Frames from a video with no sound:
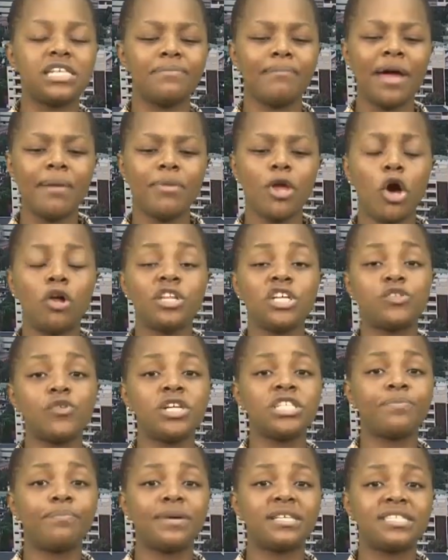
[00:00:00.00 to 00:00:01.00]
It might be only
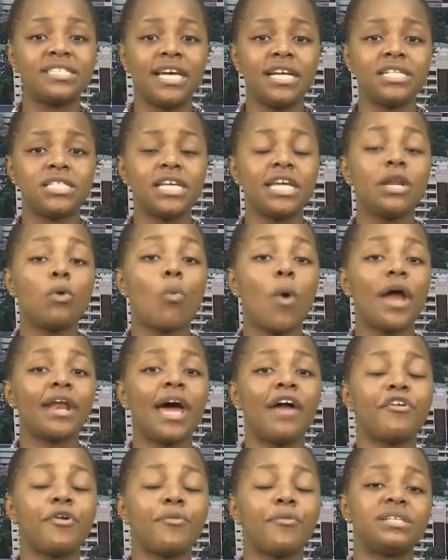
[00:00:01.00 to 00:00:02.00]
20% in
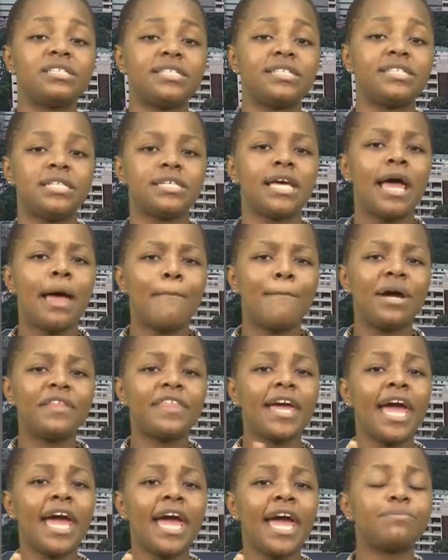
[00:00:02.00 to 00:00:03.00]
100%,
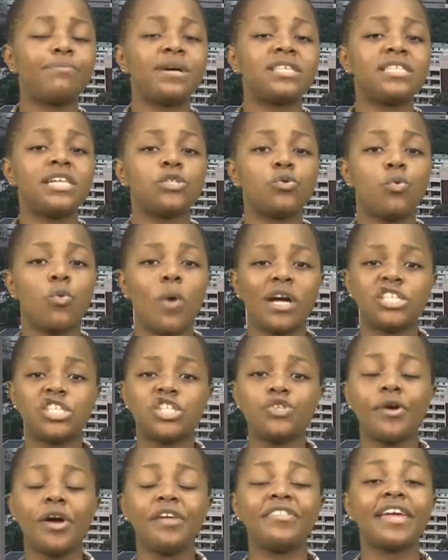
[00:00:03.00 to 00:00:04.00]
but the 80%
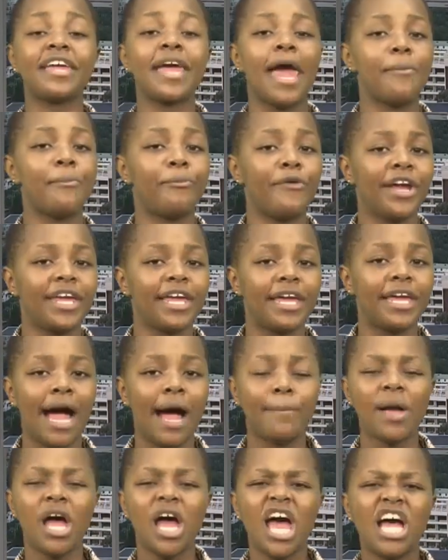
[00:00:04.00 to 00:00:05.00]
wants you and the guy breaking
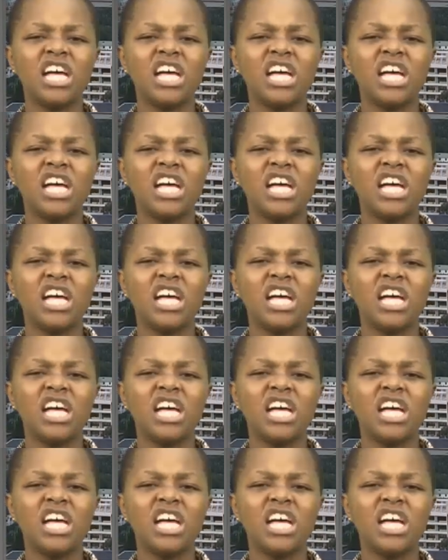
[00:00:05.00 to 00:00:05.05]
up.